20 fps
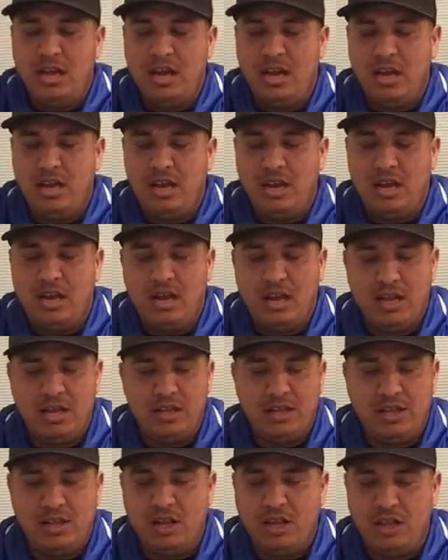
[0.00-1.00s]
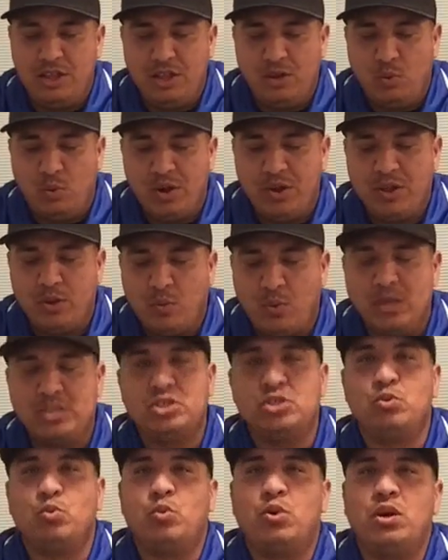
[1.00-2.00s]
And one of the
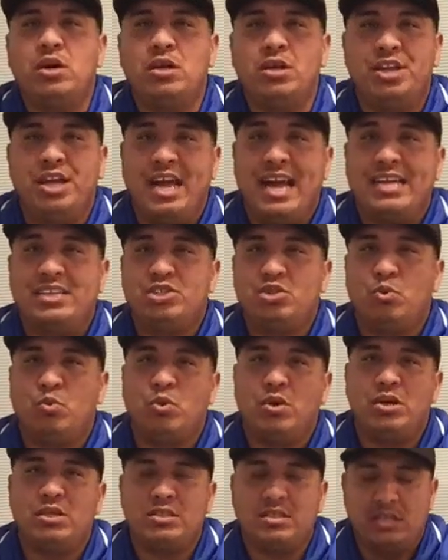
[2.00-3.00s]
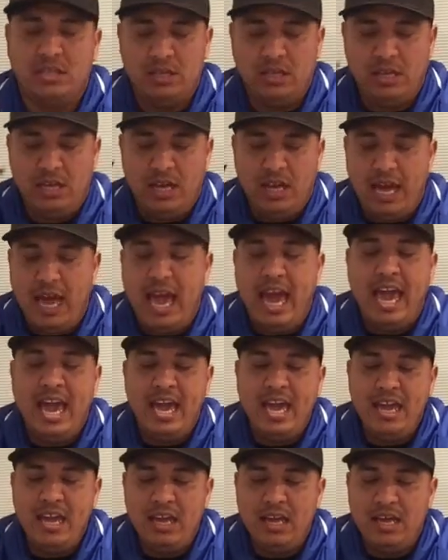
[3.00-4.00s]
question was the answer was
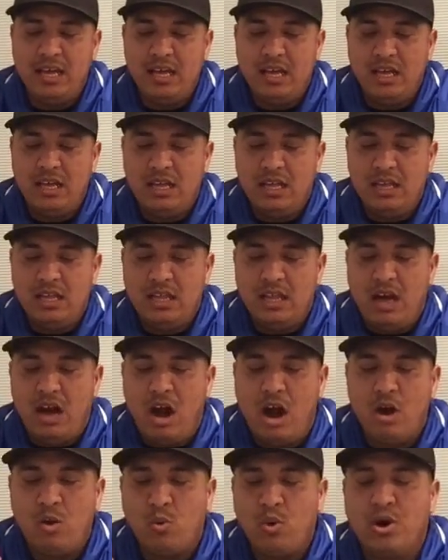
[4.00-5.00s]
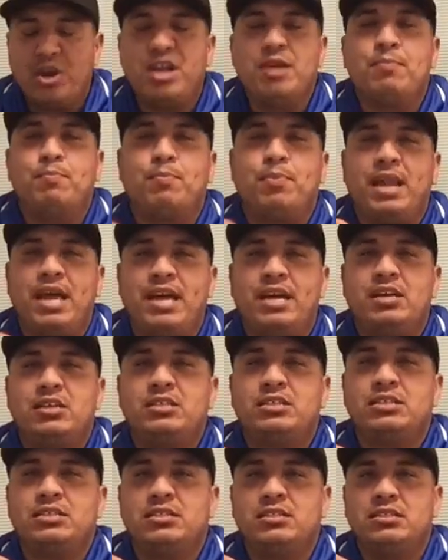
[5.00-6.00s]
A, hardworking
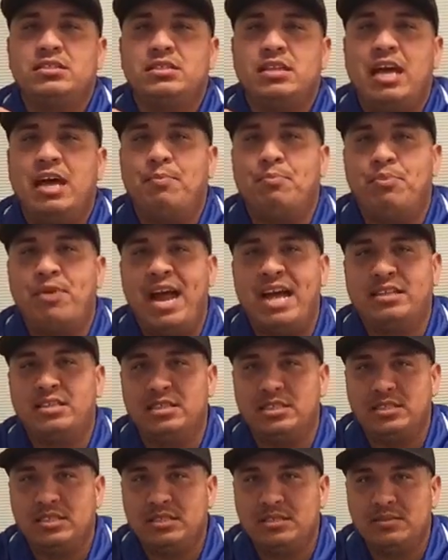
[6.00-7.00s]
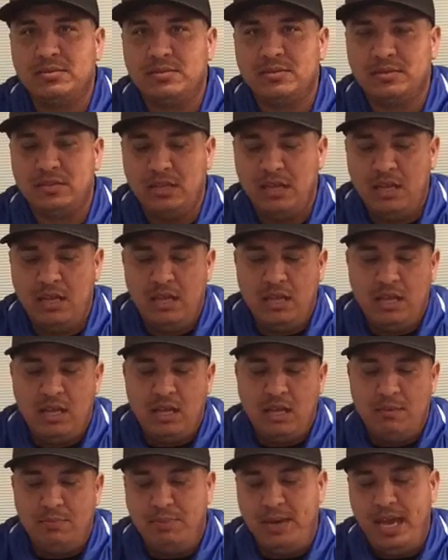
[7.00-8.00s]
players at practice.
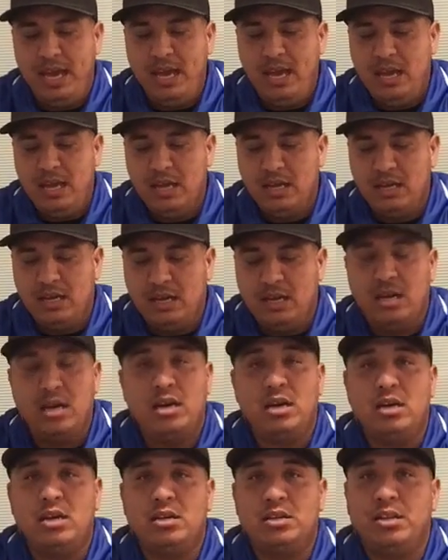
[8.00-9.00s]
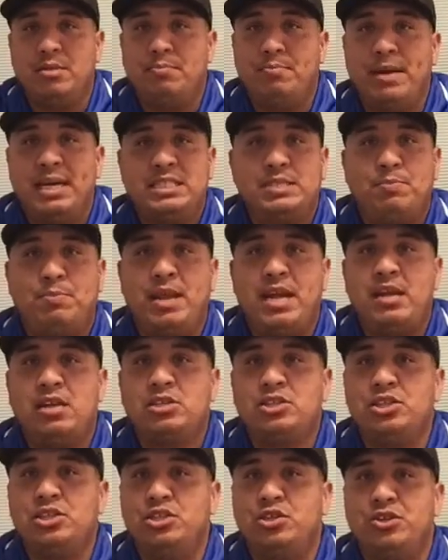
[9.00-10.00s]
B, the best
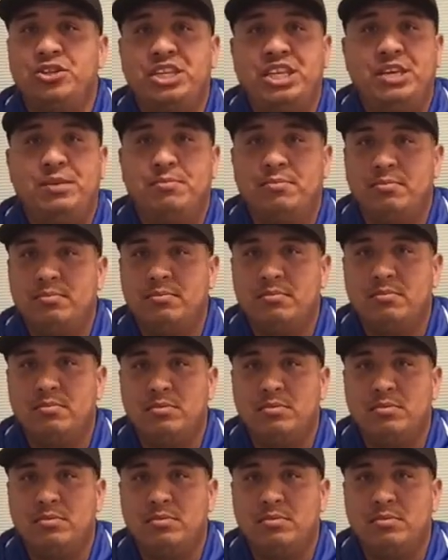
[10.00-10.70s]
players in your team.